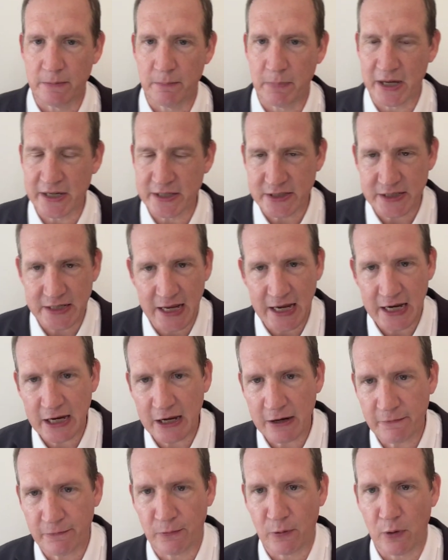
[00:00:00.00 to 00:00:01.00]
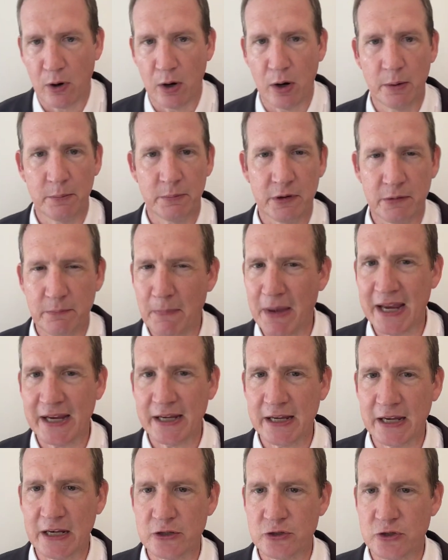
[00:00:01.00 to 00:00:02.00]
By staying informed, making